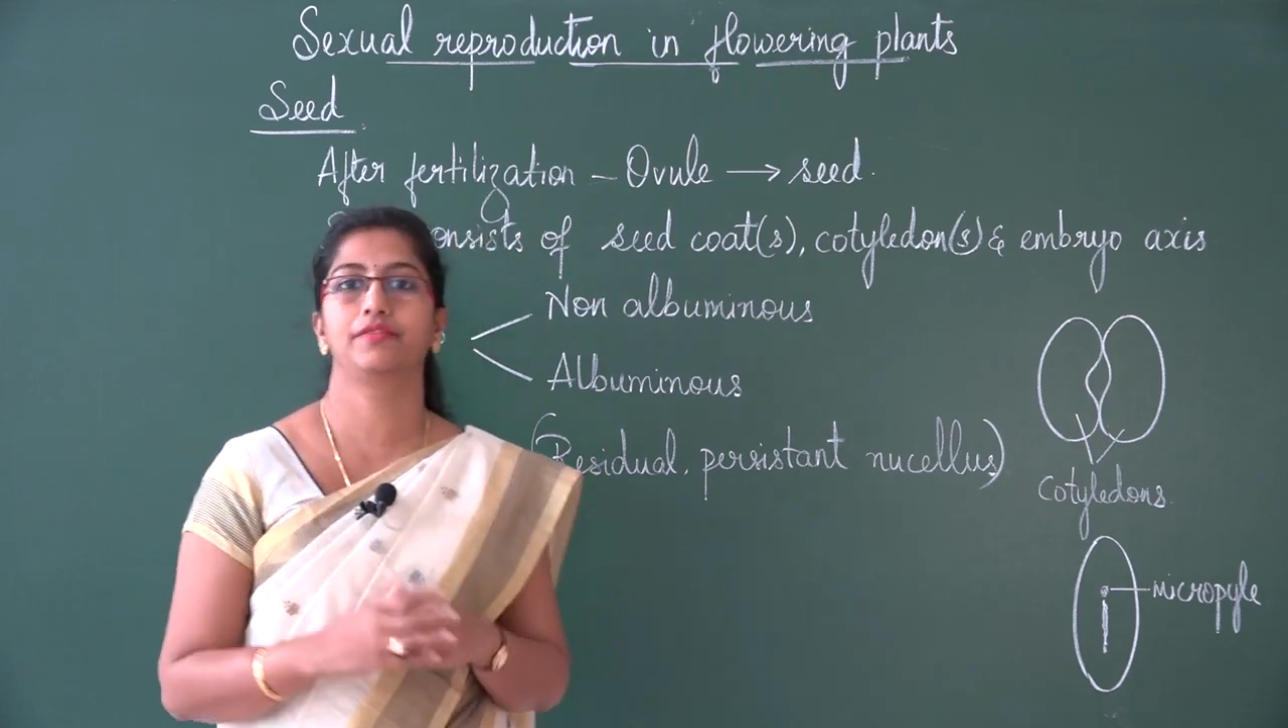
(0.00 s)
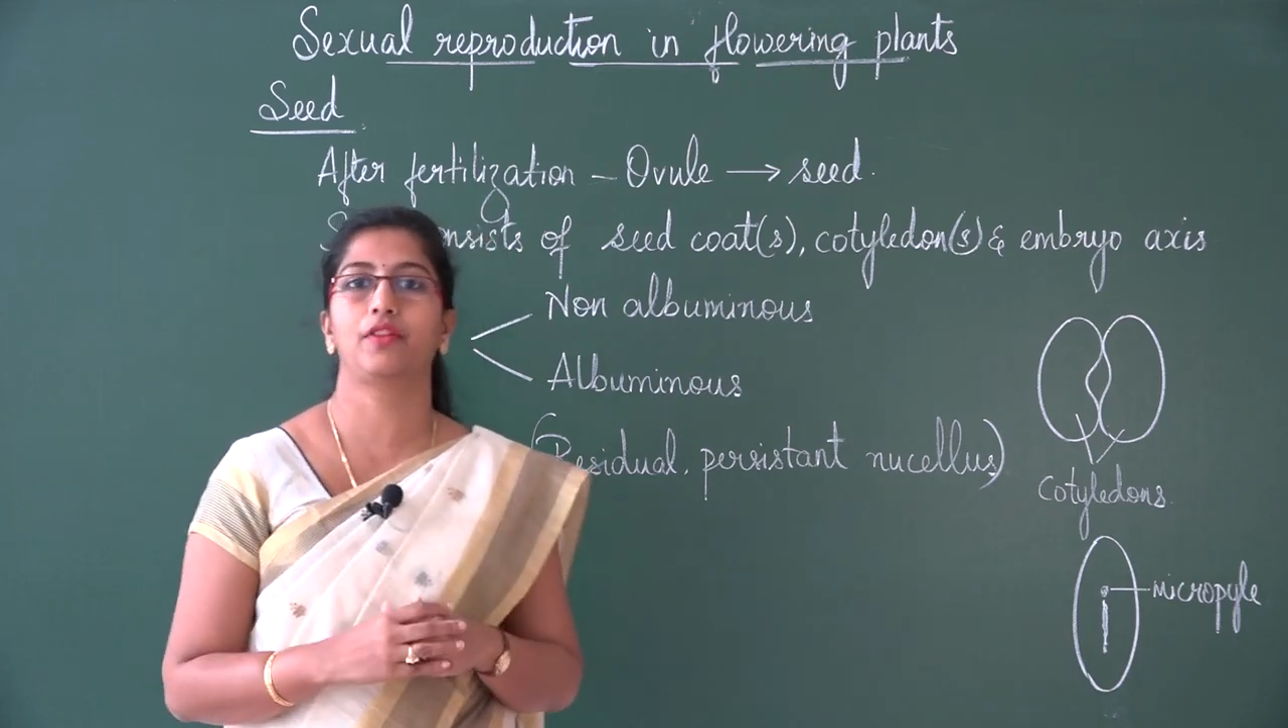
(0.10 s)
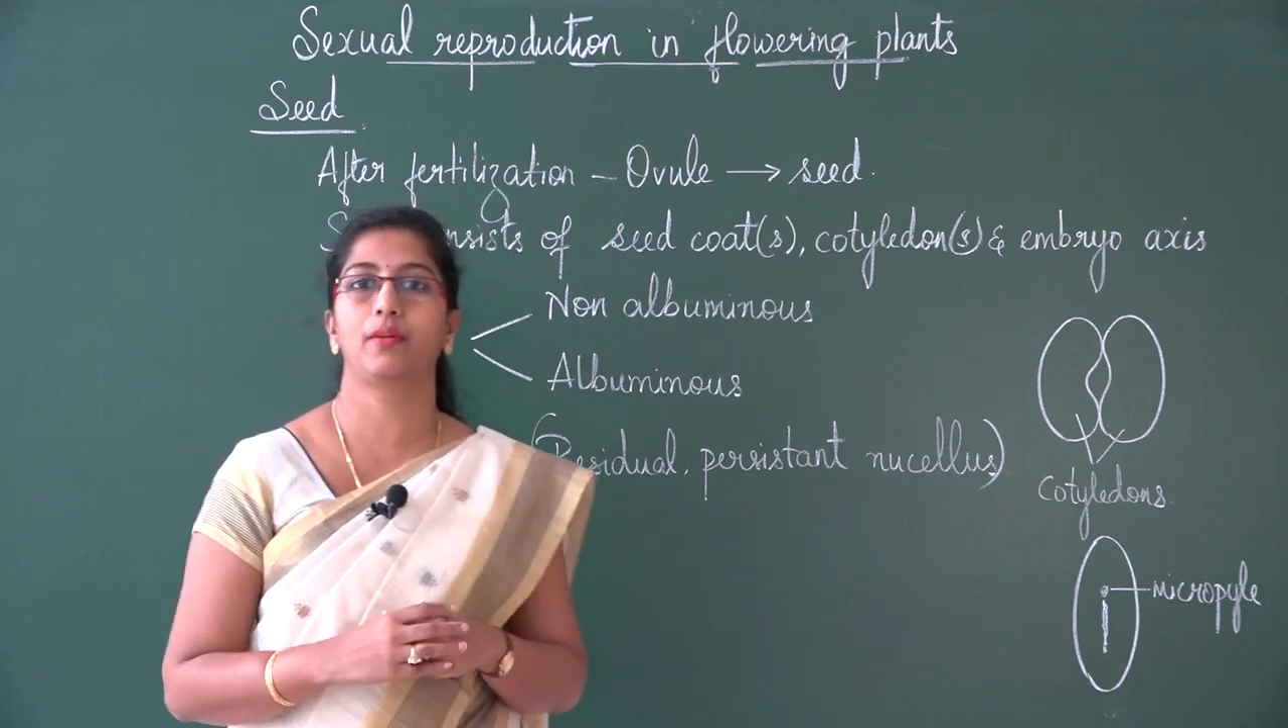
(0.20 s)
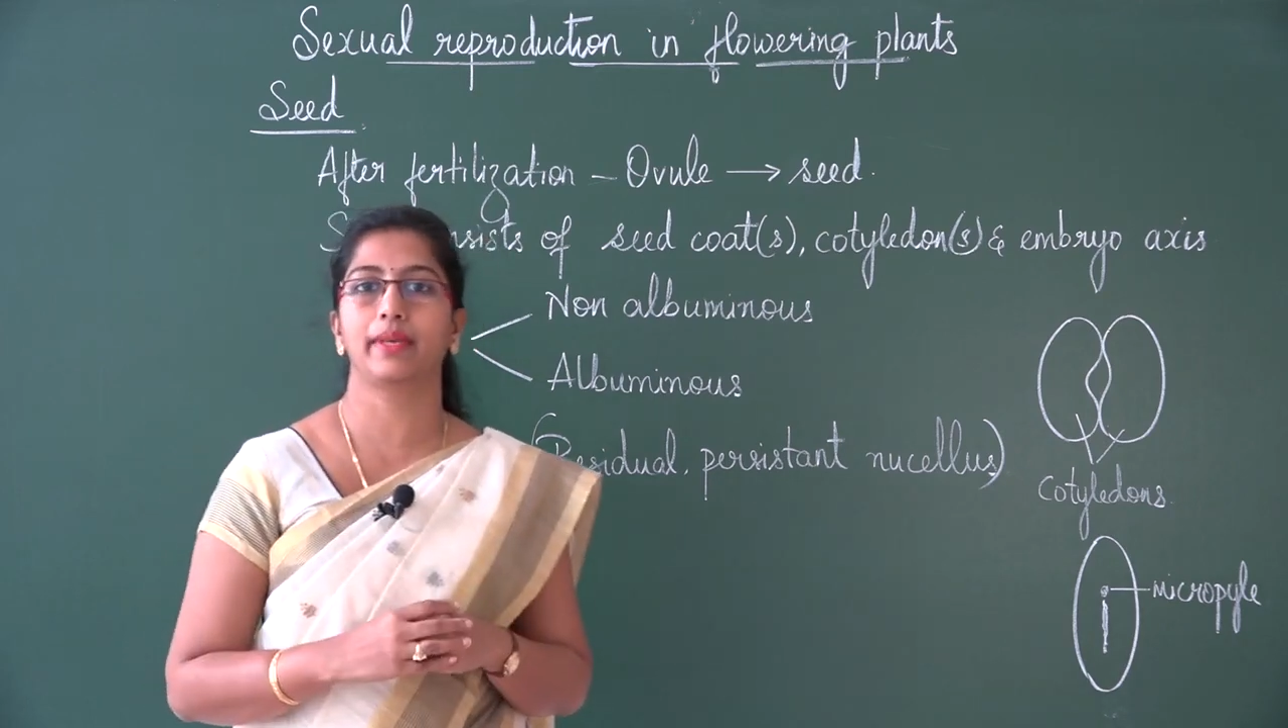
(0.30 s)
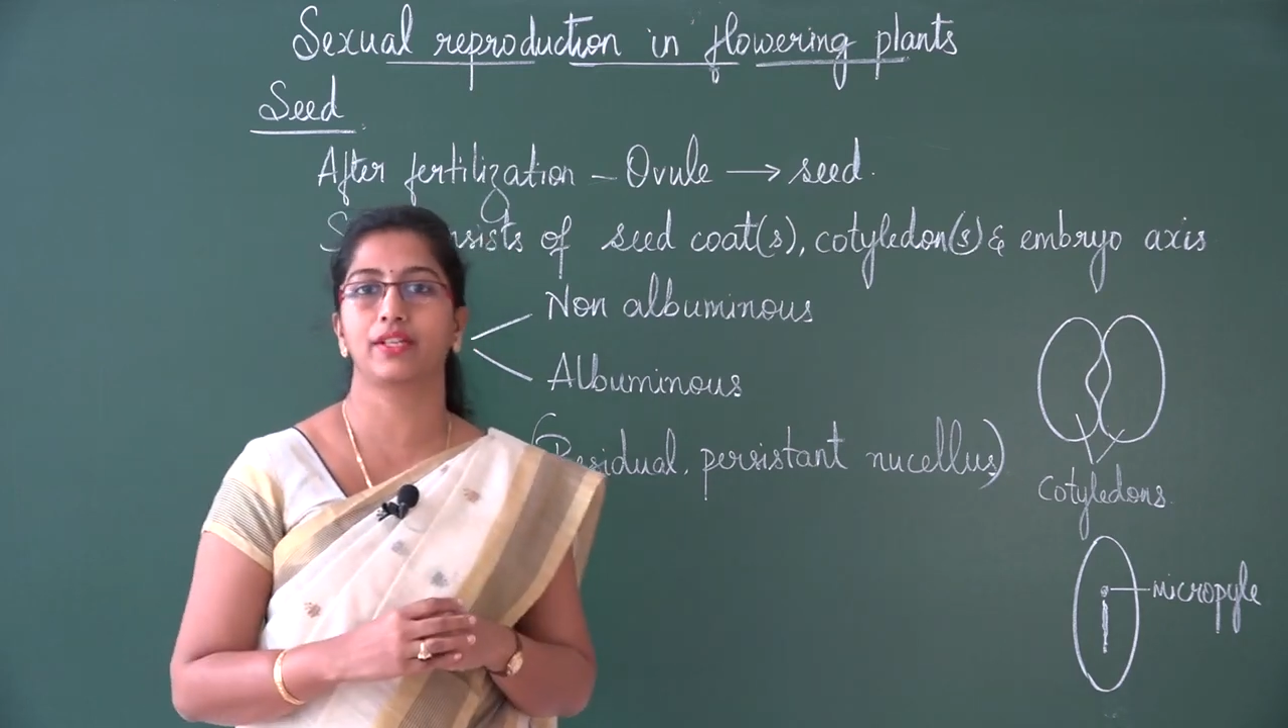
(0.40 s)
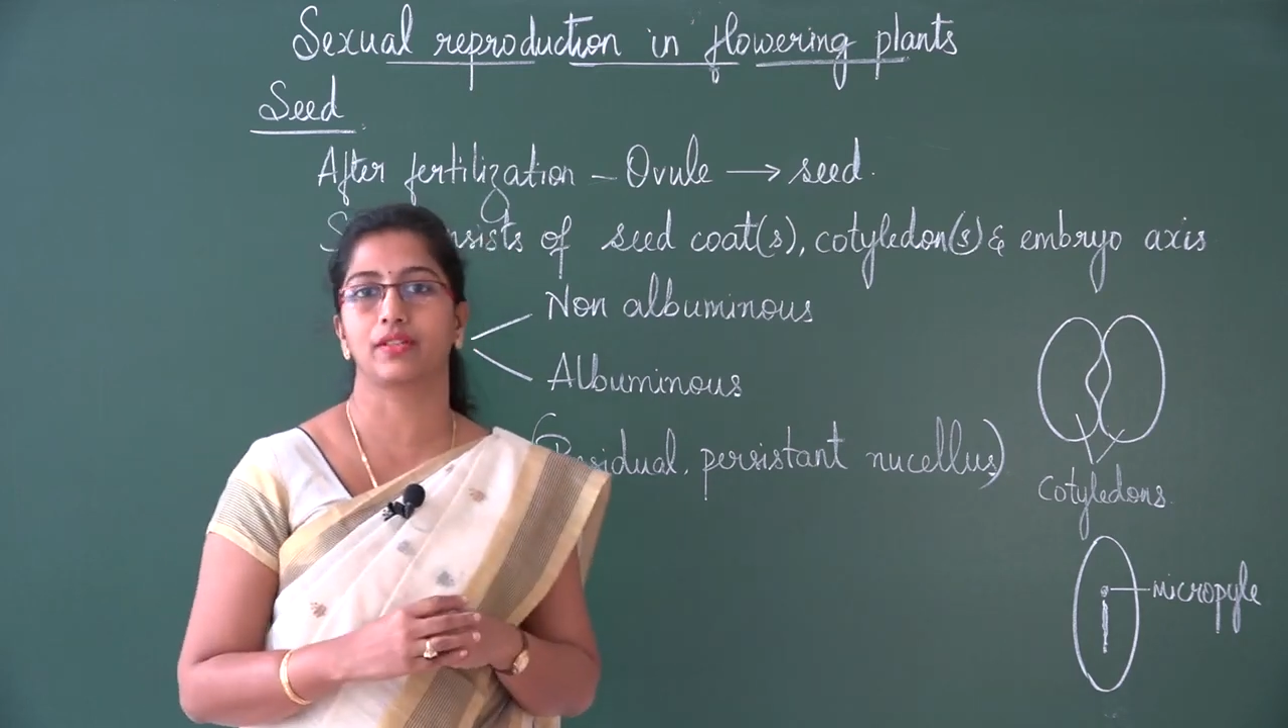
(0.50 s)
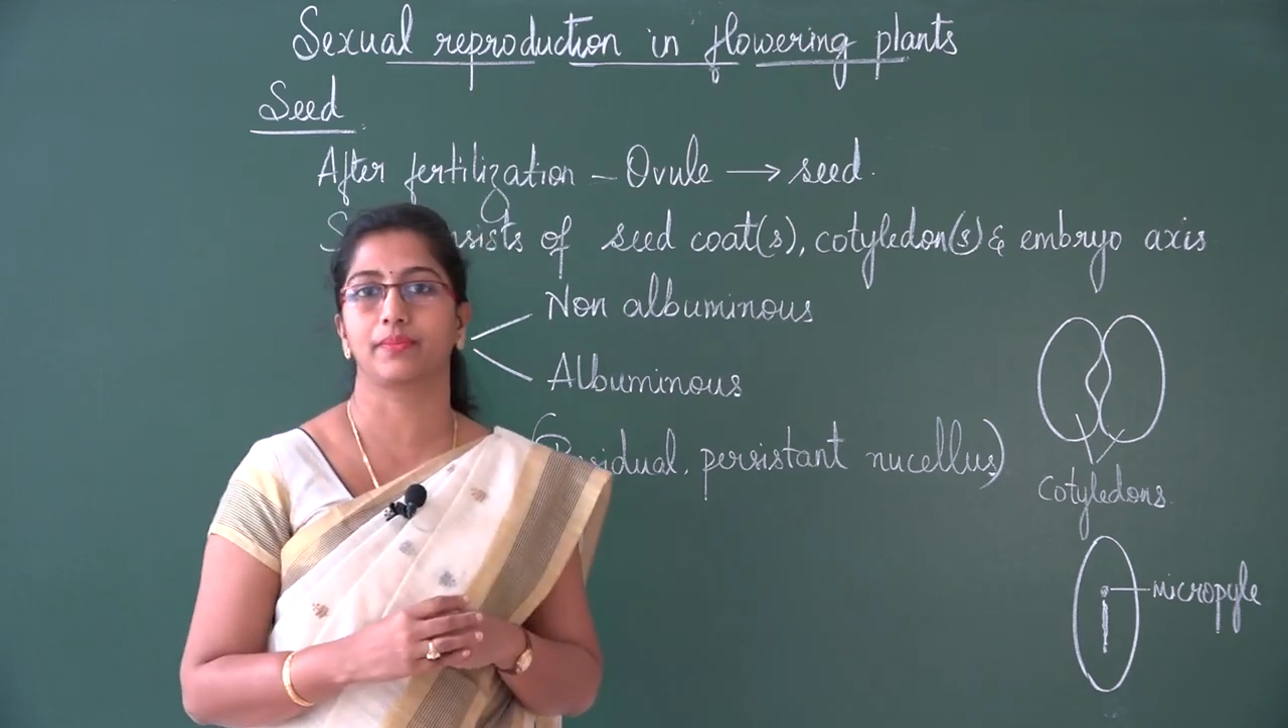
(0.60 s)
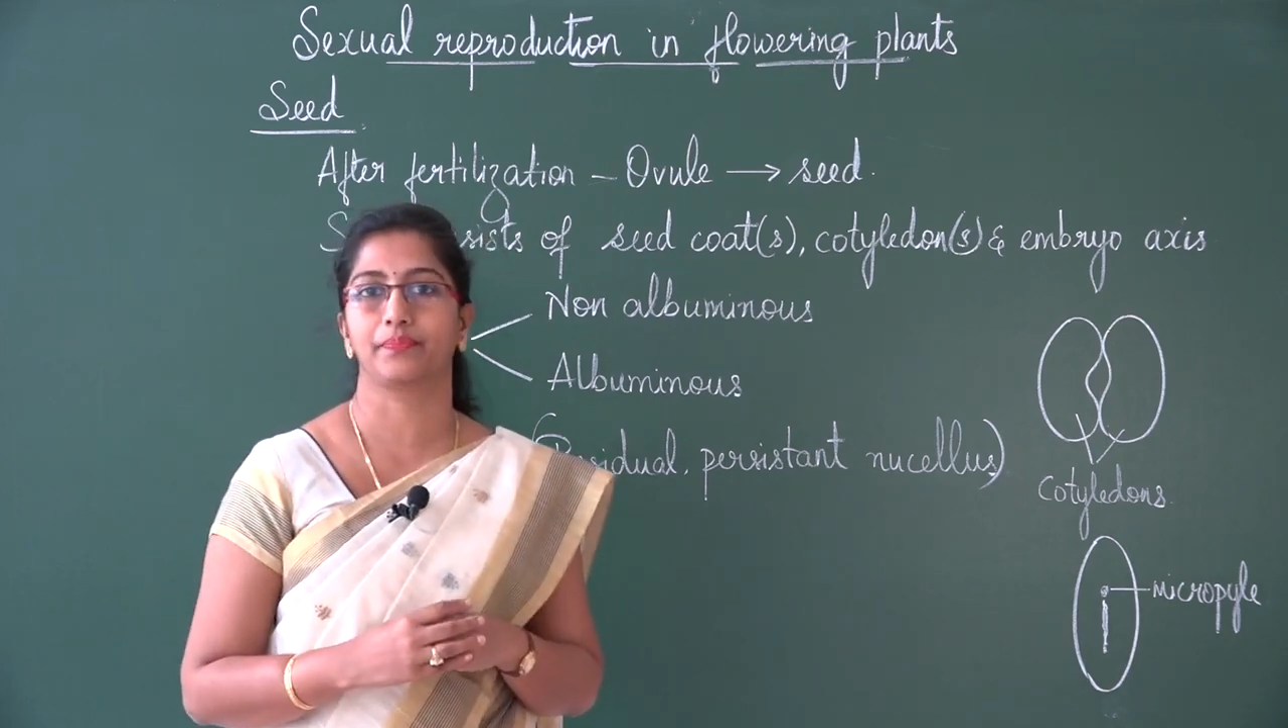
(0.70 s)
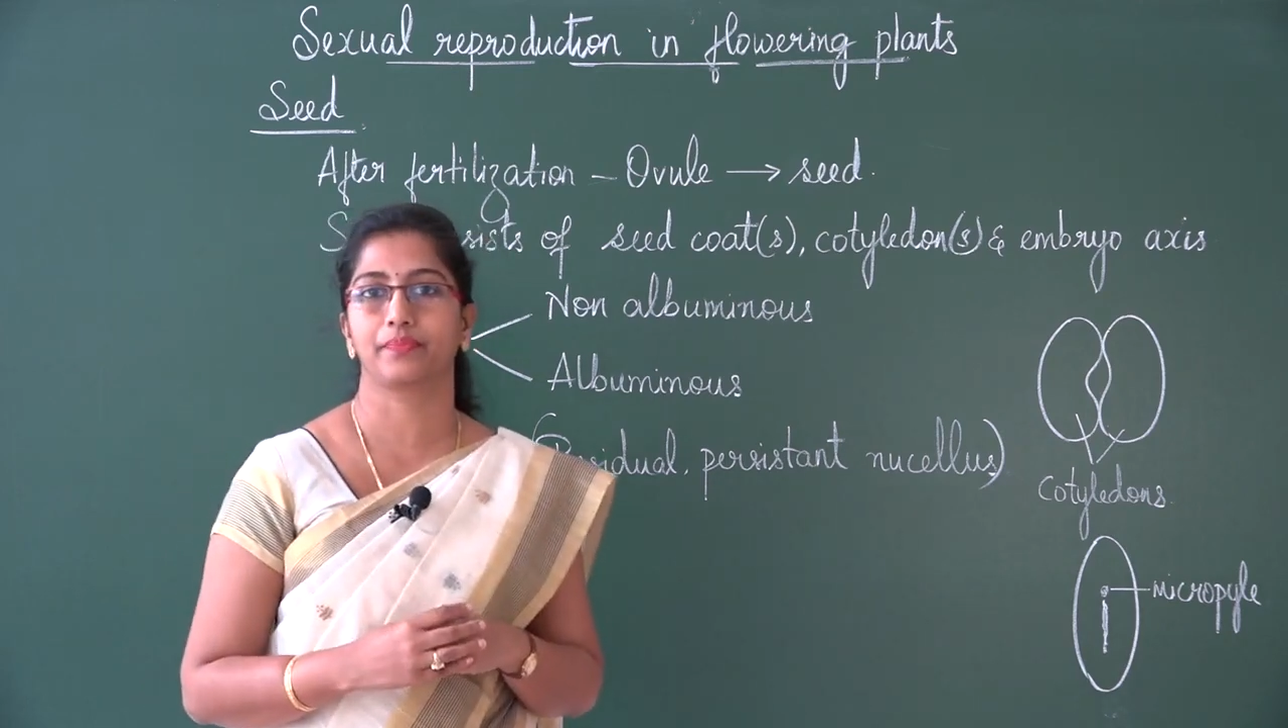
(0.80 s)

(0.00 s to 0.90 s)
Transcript: formation.